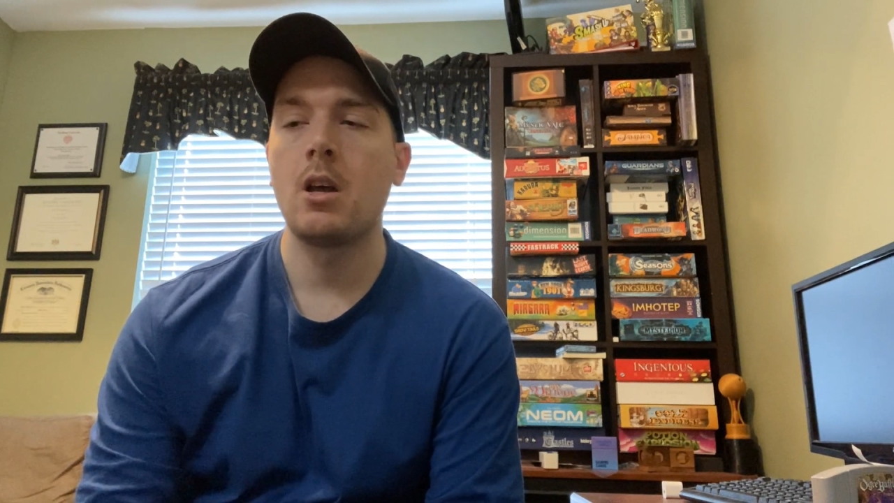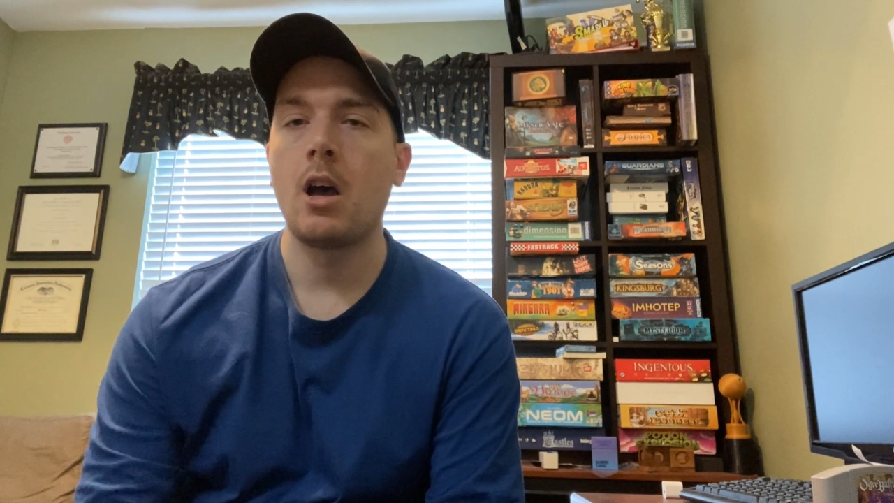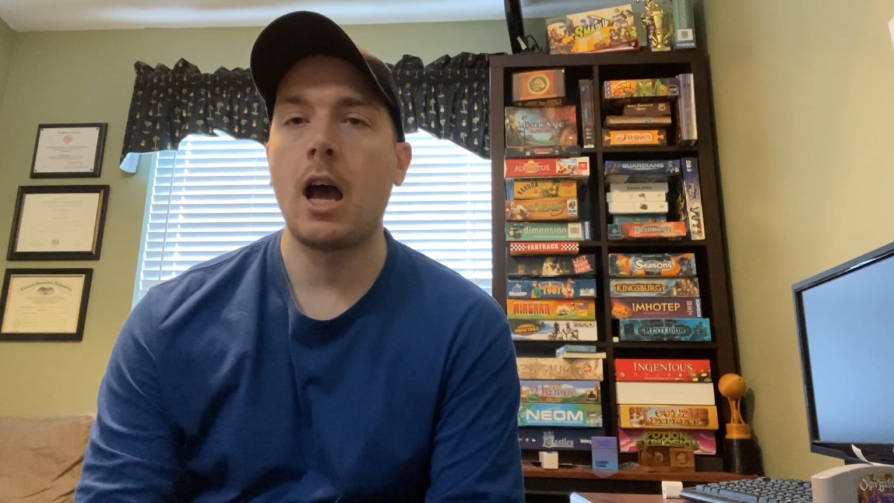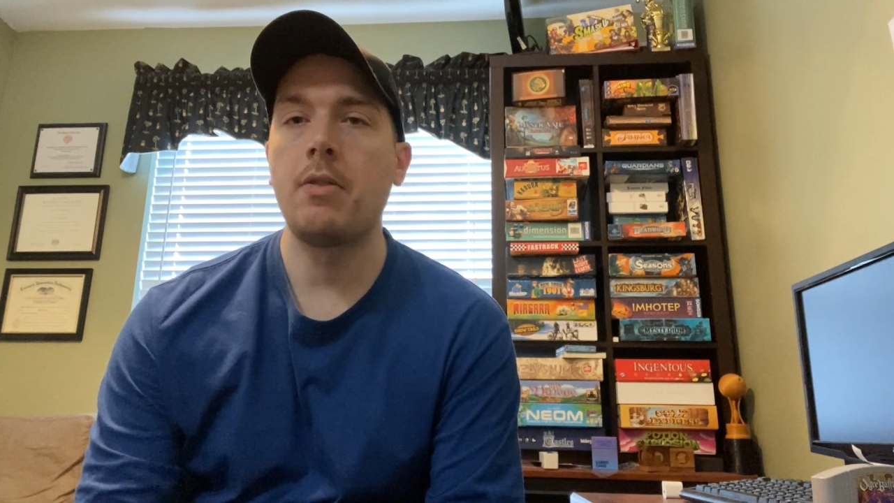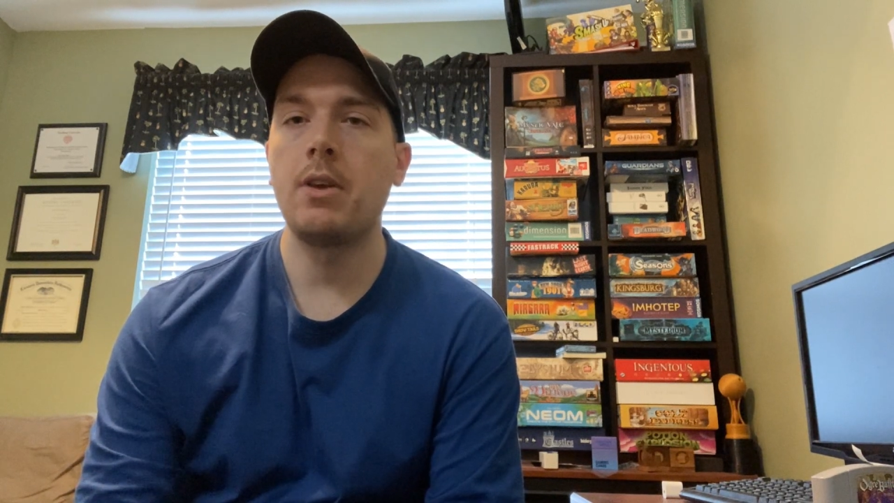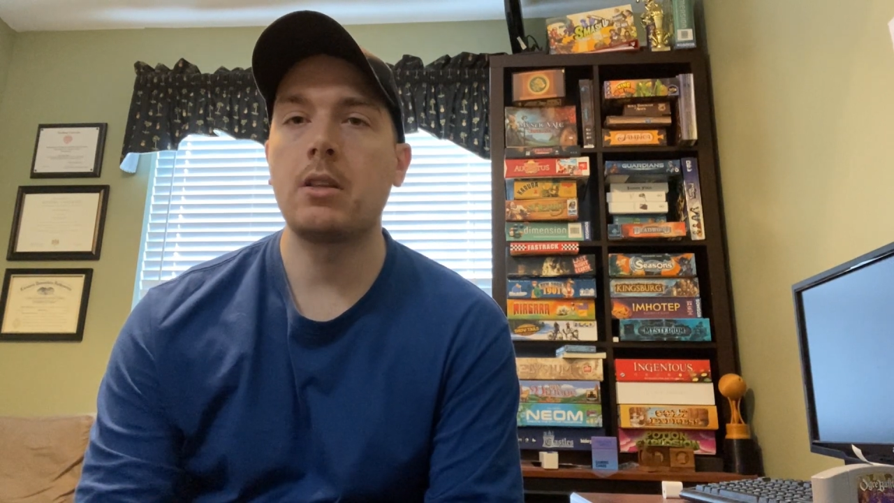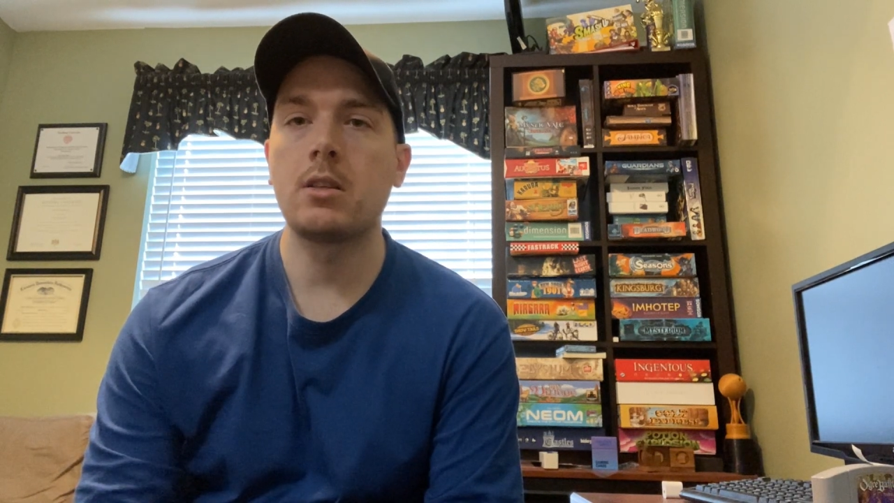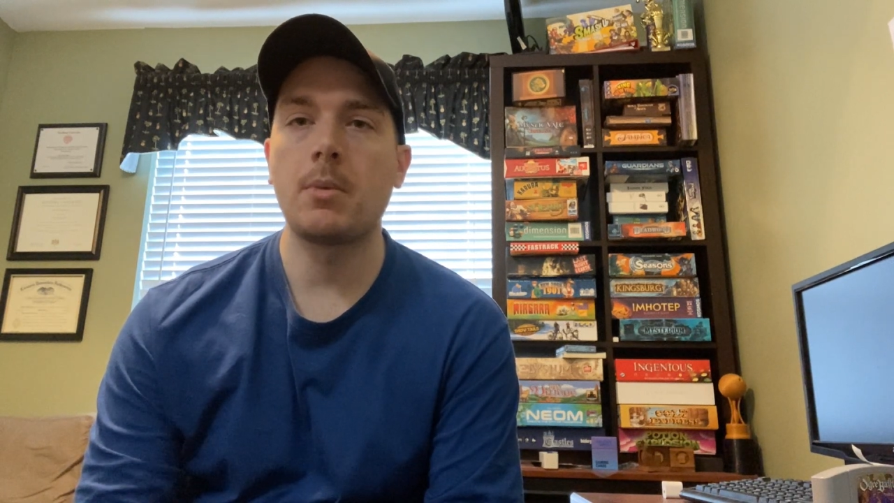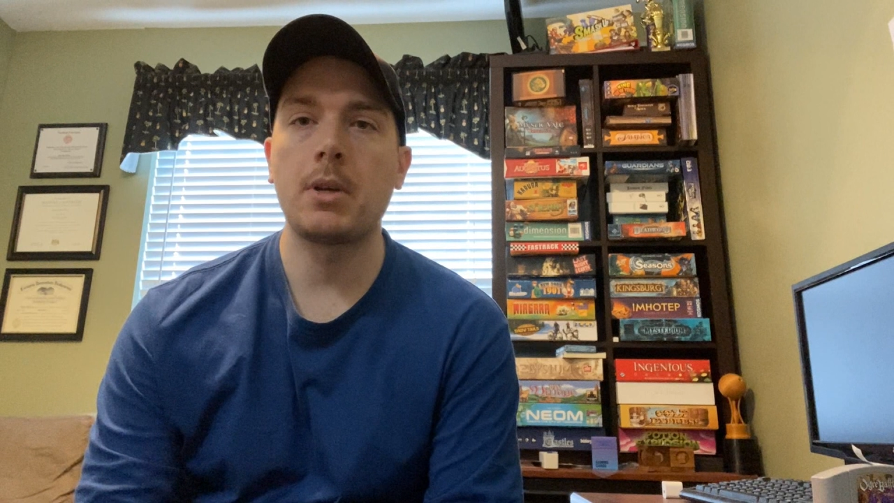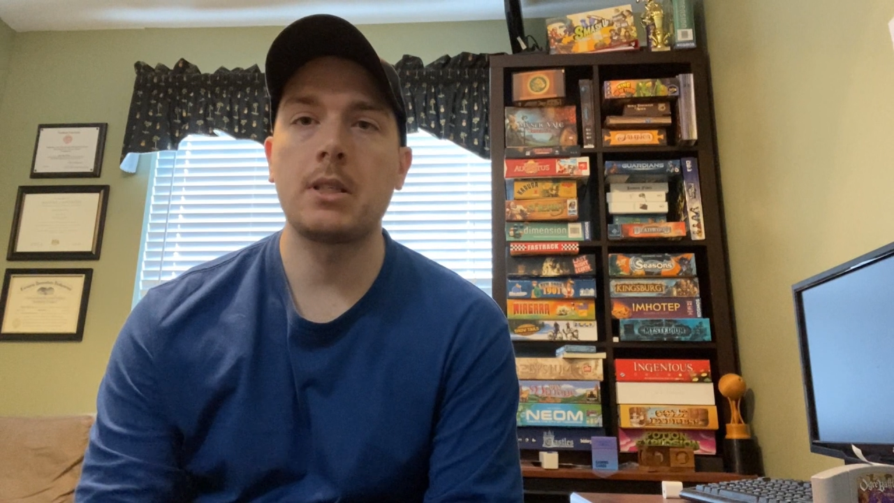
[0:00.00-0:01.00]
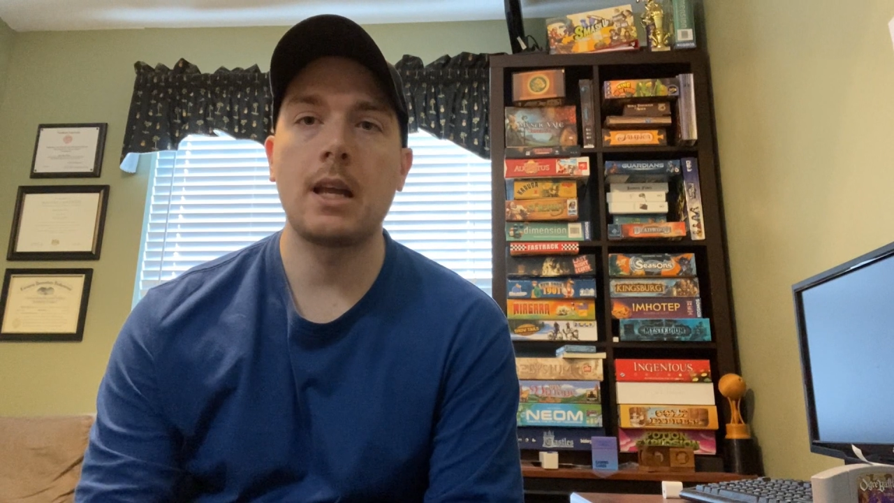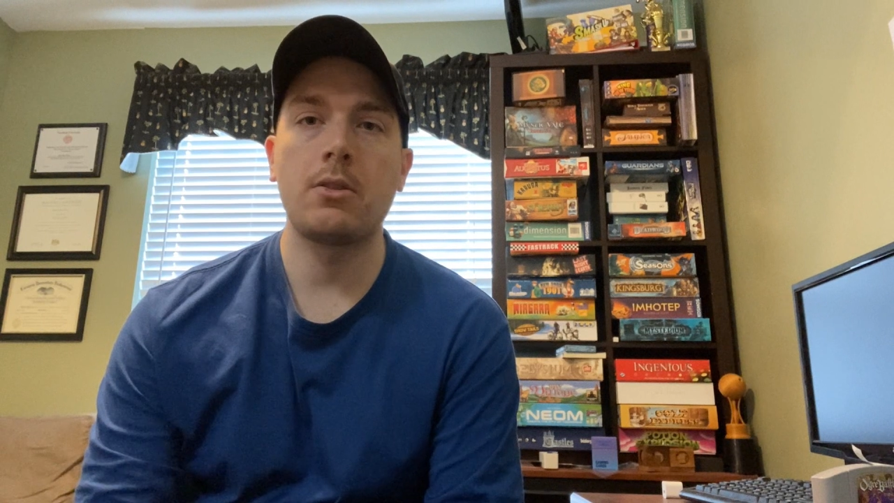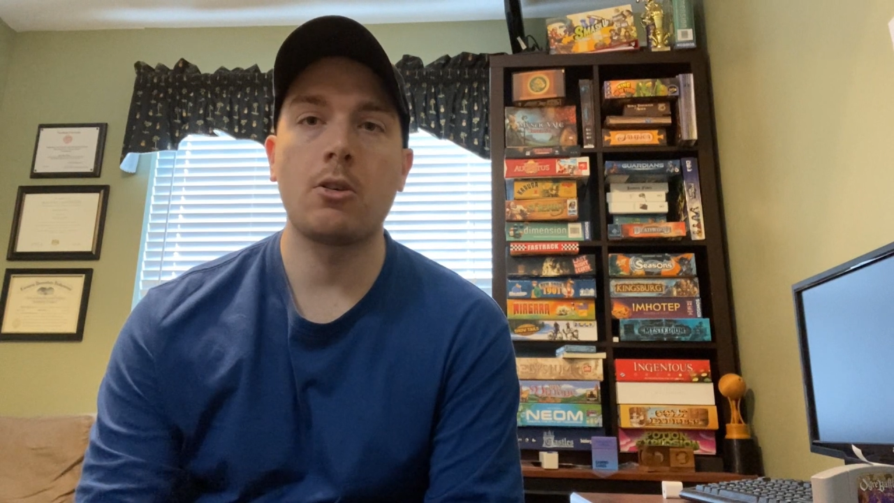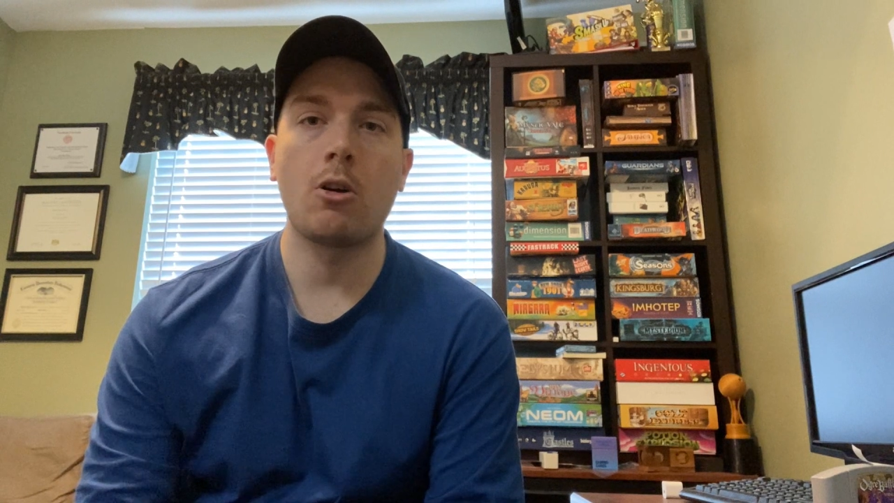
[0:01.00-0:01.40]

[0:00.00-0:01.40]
I think to some extent they're